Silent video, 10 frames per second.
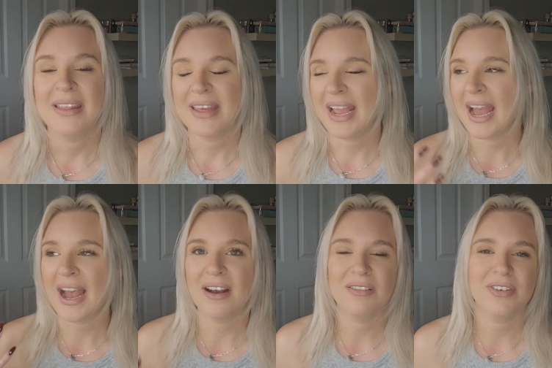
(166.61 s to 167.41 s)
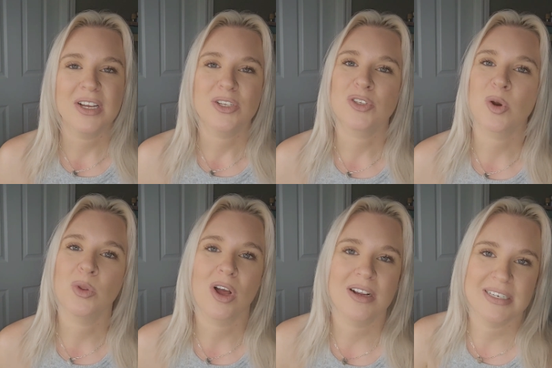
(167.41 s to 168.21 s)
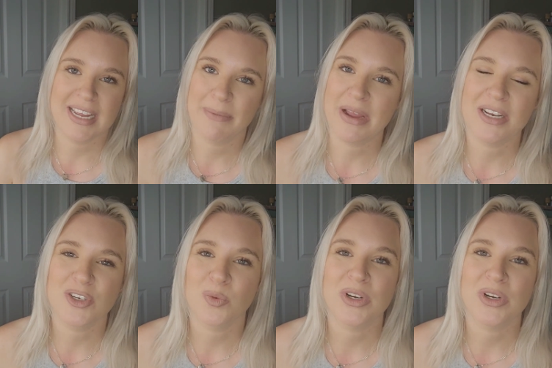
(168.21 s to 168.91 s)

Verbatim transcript: They have so long damage,